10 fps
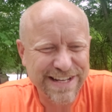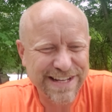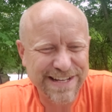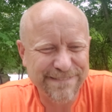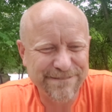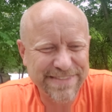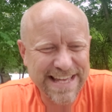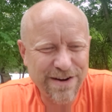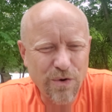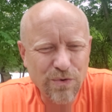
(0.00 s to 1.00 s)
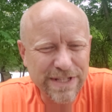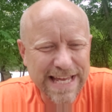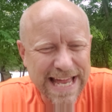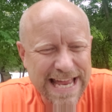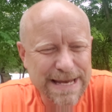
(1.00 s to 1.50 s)
that
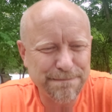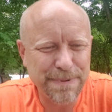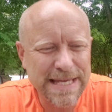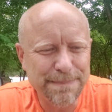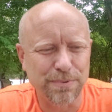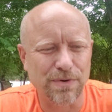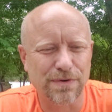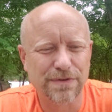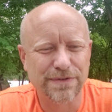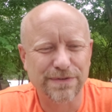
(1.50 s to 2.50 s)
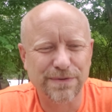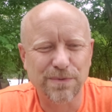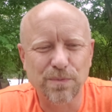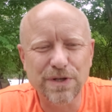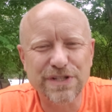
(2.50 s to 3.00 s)
only 8 people
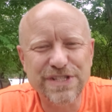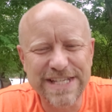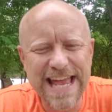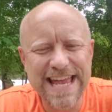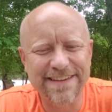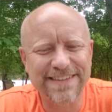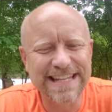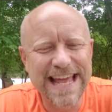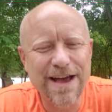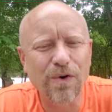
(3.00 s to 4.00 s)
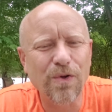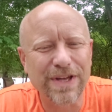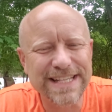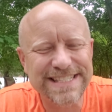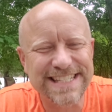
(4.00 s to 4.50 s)
were saved in that
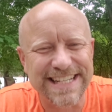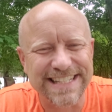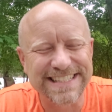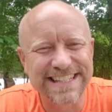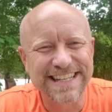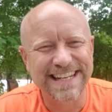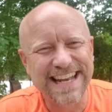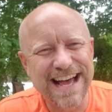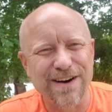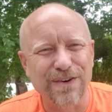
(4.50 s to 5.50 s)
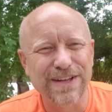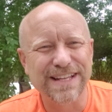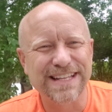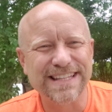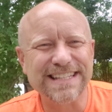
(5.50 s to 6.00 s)
whole incident. Now,
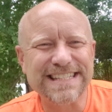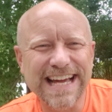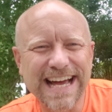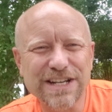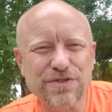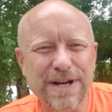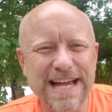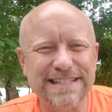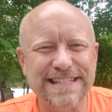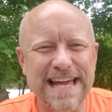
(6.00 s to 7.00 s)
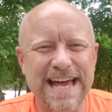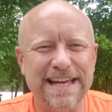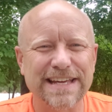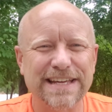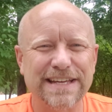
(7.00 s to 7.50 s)
let's contrast
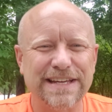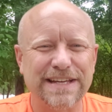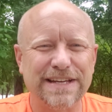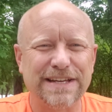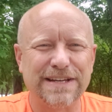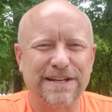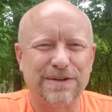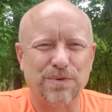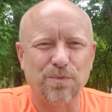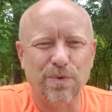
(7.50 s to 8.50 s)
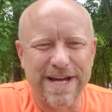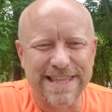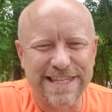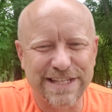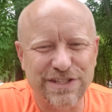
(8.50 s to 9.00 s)
that
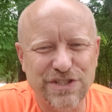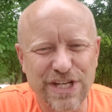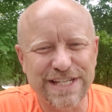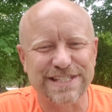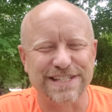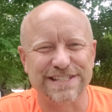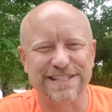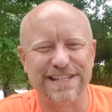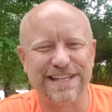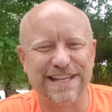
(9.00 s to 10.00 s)
with Jesus.